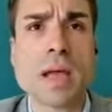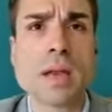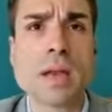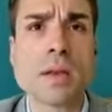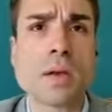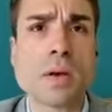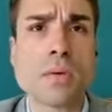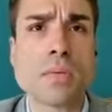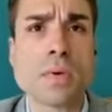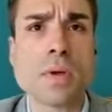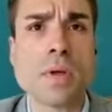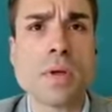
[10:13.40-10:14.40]
kind
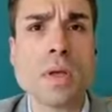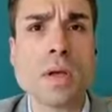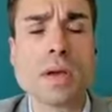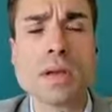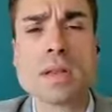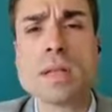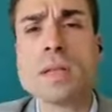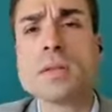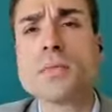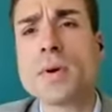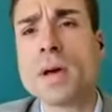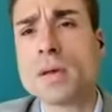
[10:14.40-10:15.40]
of an
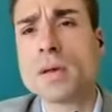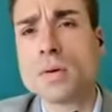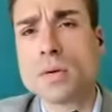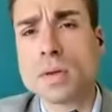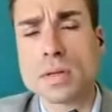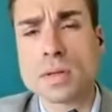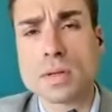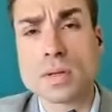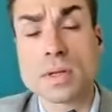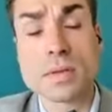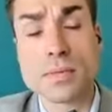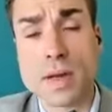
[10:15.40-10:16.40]

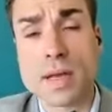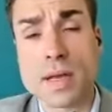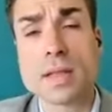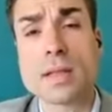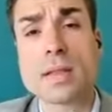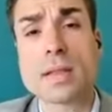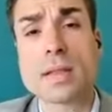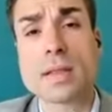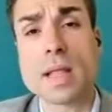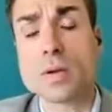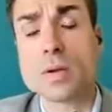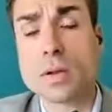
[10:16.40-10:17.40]
identified
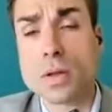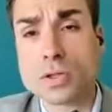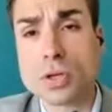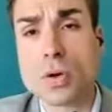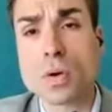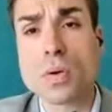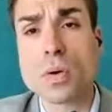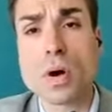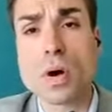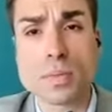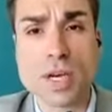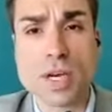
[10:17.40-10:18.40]
technological
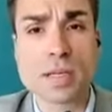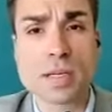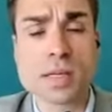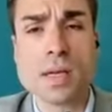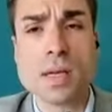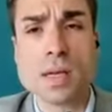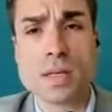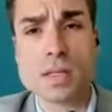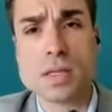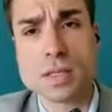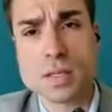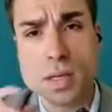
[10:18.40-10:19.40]
object,
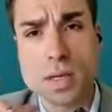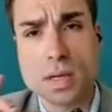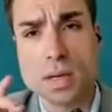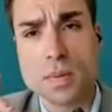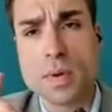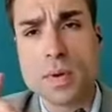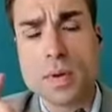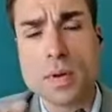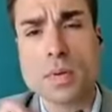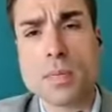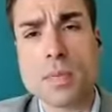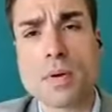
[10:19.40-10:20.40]
just
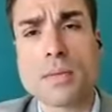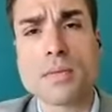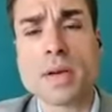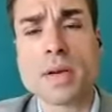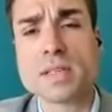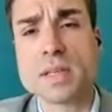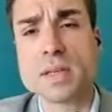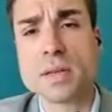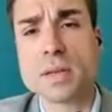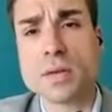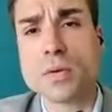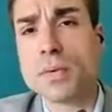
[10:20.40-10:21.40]

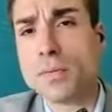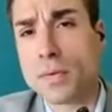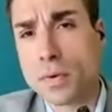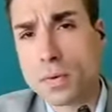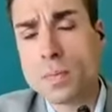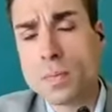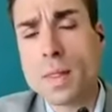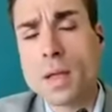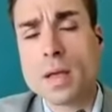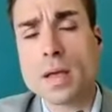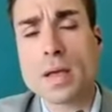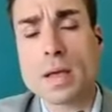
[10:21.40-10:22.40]
paraphrasing UFO.
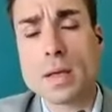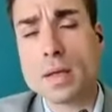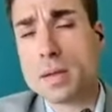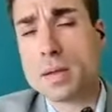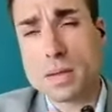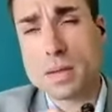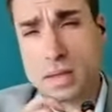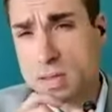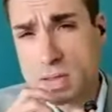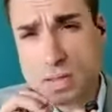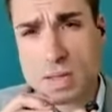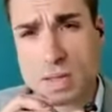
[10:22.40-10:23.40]
And
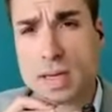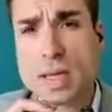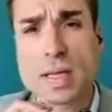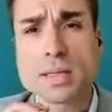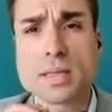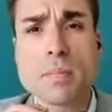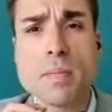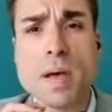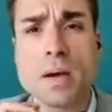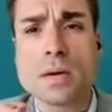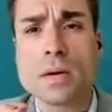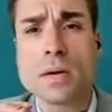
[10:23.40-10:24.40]
this is, I guess, the
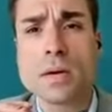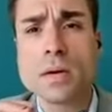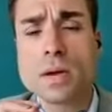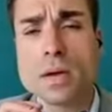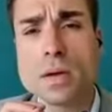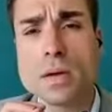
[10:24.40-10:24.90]
better